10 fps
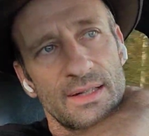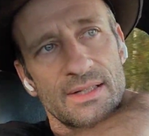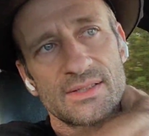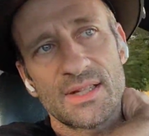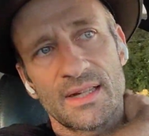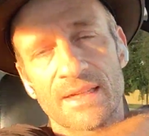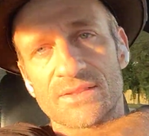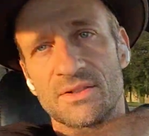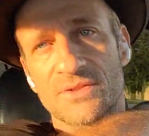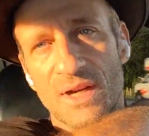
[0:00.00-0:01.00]
is that
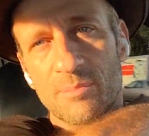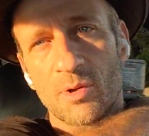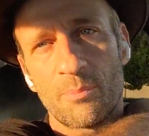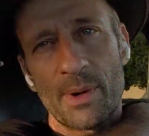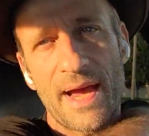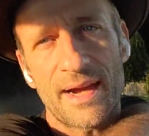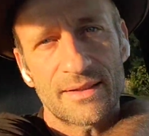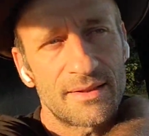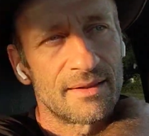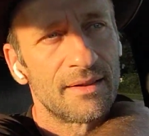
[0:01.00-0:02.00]
it's a
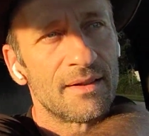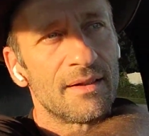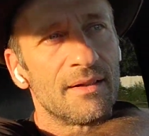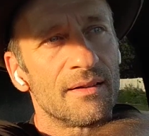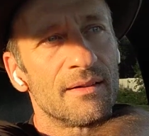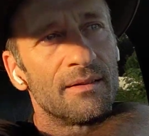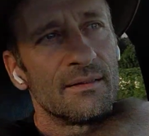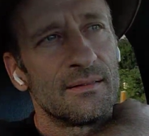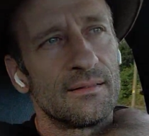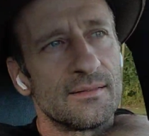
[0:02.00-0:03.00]
double-backed
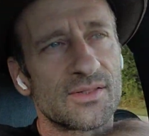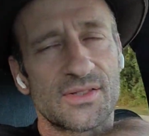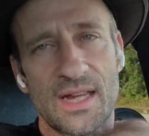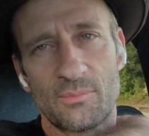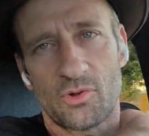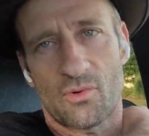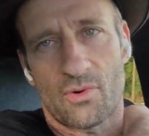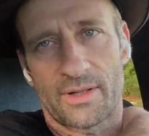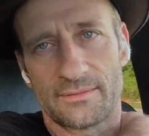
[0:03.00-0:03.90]
stablecoin.